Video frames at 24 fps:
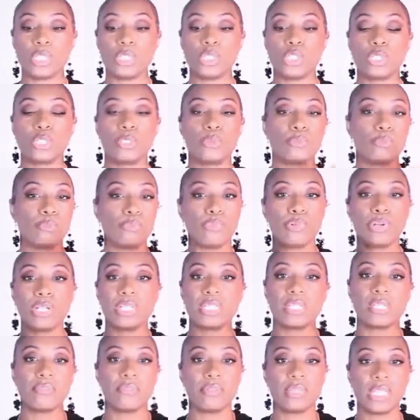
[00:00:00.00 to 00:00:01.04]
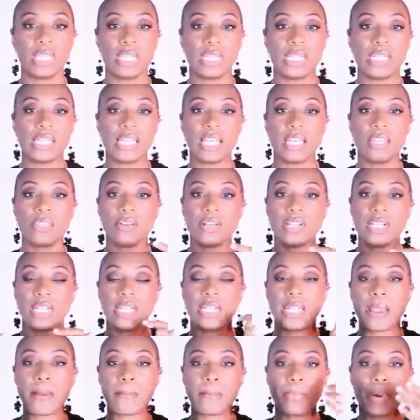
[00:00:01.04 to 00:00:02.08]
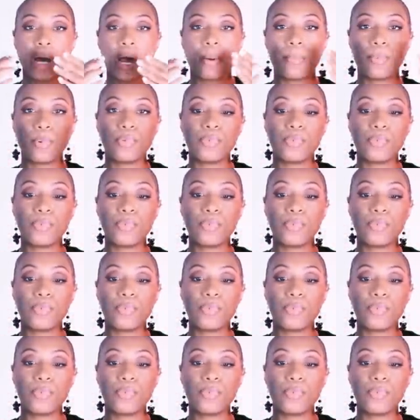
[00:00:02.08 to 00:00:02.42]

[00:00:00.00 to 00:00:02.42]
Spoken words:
It just brings everything together, and then that pop